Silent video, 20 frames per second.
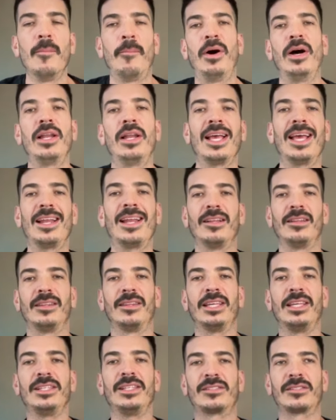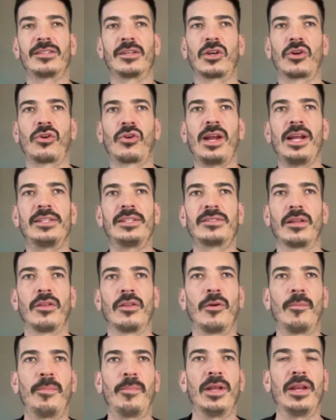but it at least creates a
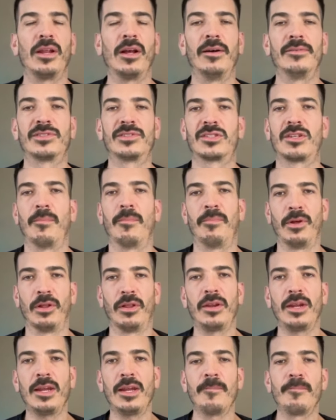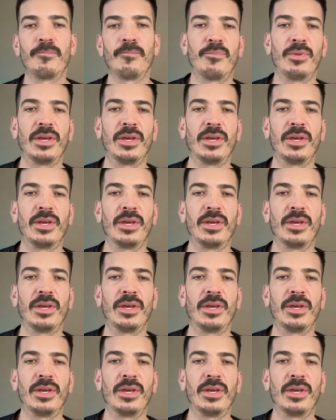little bit of stability